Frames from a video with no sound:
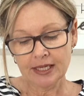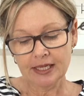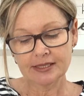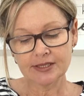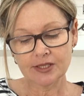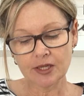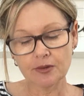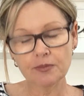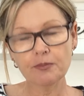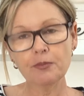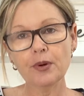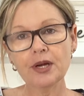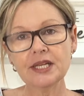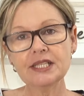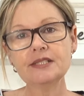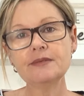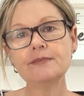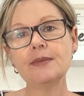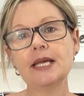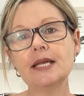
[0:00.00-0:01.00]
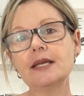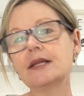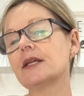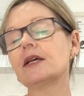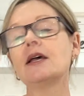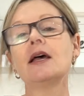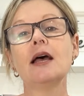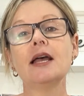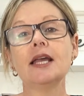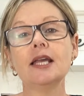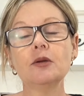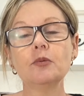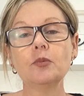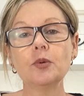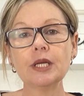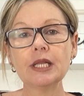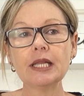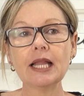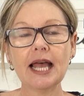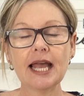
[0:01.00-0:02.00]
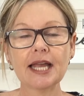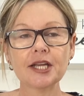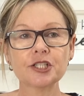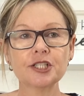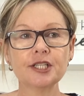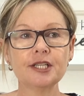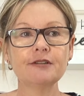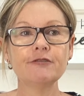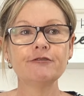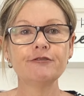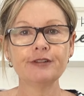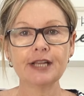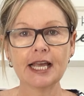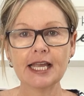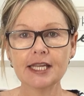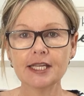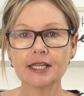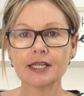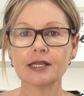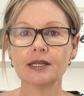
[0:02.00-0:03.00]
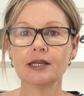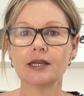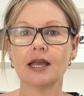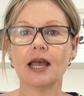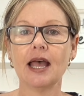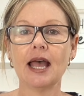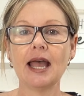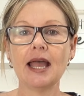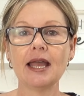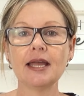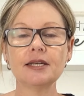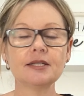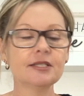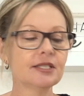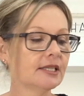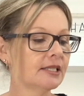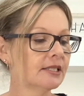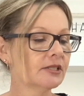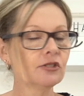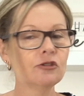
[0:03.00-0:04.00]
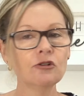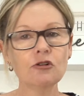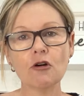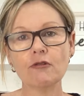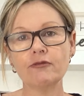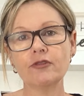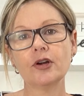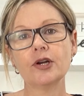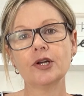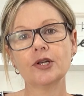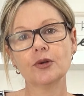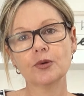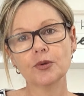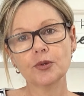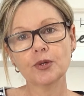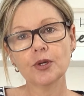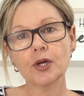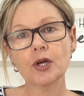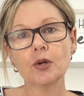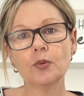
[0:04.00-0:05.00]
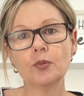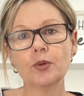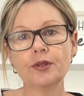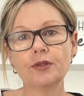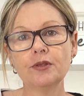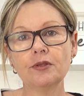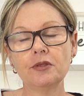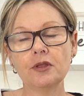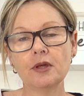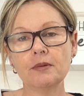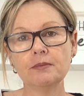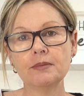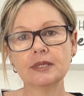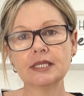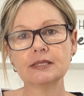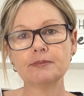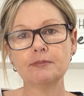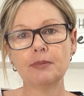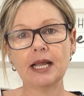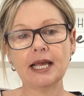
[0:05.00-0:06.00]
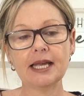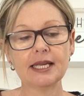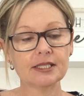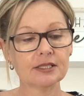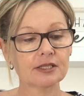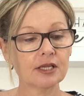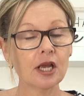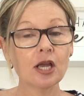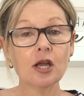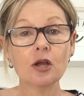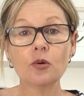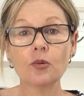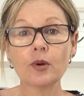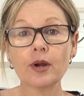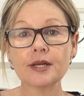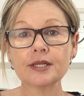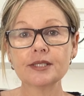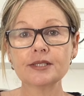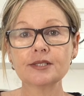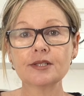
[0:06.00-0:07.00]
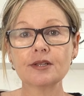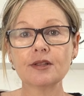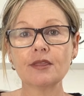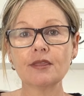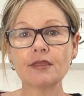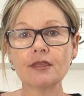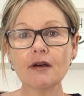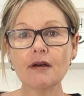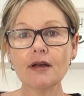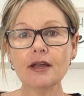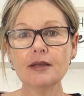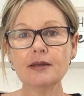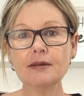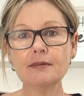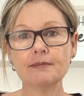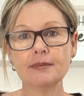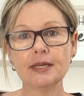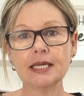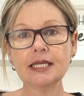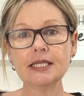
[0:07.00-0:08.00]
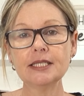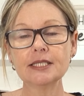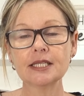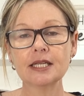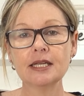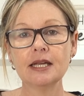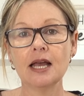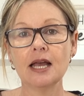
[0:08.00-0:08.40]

So breast meat, it will actually flake, and it's not very good with the Thermomix blades, whereas the thigh meat